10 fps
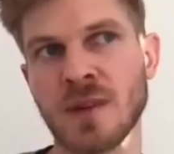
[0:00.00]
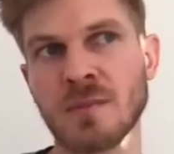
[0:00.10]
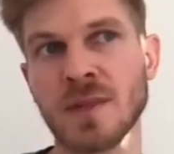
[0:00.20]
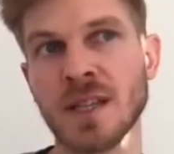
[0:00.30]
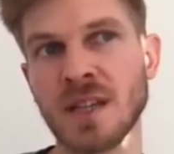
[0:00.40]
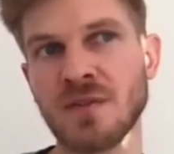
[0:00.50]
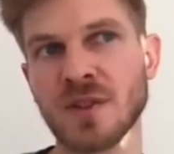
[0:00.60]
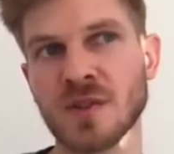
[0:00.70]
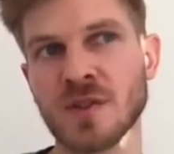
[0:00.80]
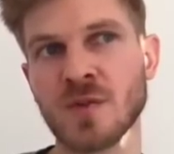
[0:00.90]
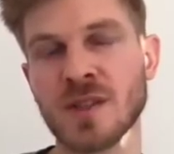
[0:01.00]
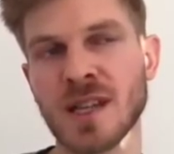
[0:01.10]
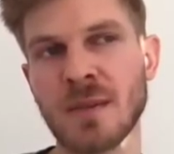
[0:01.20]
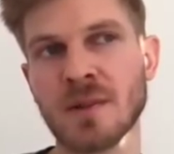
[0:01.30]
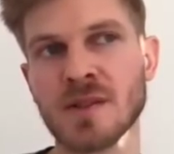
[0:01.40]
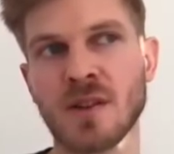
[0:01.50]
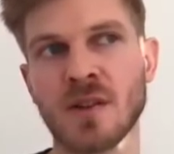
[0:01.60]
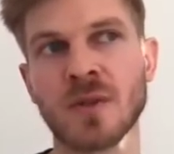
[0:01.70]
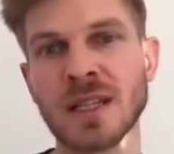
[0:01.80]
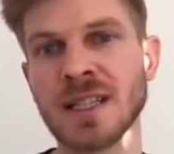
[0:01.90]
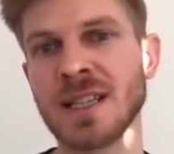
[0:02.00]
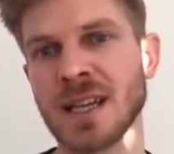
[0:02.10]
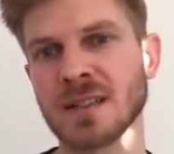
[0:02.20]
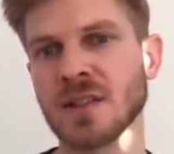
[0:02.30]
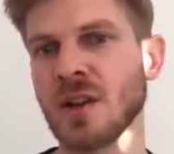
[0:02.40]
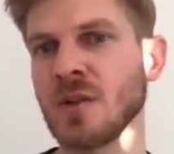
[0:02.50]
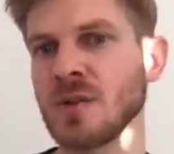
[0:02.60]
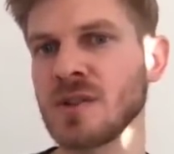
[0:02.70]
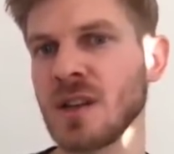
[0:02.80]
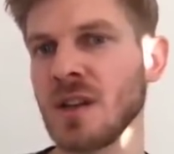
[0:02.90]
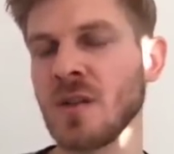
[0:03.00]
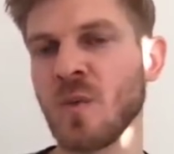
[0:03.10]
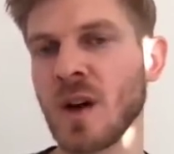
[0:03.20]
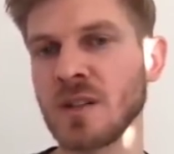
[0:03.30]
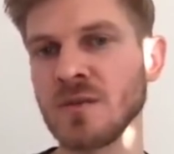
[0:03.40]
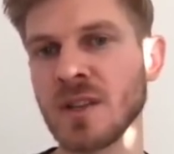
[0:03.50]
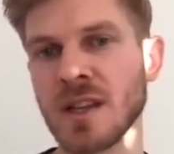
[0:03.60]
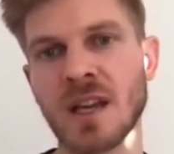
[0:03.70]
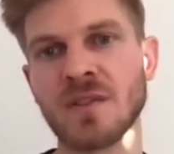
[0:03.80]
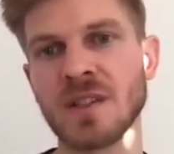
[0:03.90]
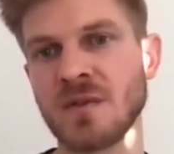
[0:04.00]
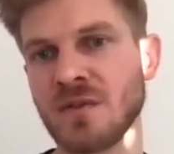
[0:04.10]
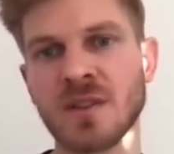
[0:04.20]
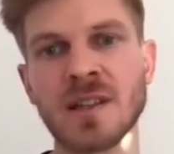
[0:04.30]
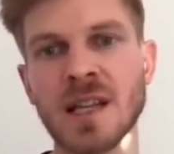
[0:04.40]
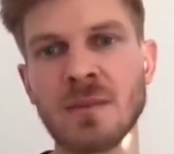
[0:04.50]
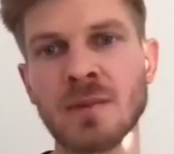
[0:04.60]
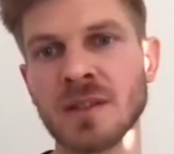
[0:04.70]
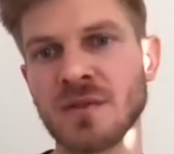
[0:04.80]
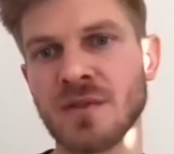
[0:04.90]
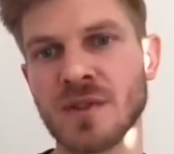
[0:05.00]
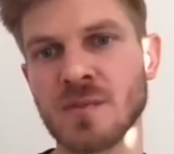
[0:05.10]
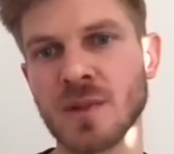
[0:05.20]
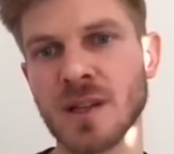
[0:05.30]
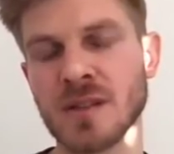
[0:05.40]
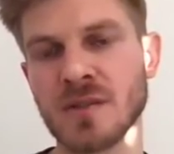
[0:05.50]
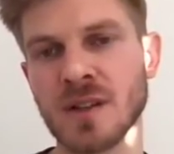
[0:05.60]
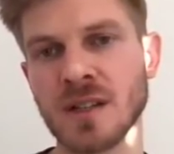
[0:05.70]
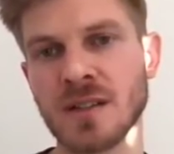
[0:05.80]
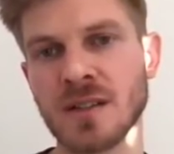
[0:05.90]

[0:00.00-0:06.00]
might be, if those two samples are really that close, why do they have a different label in the first place, right?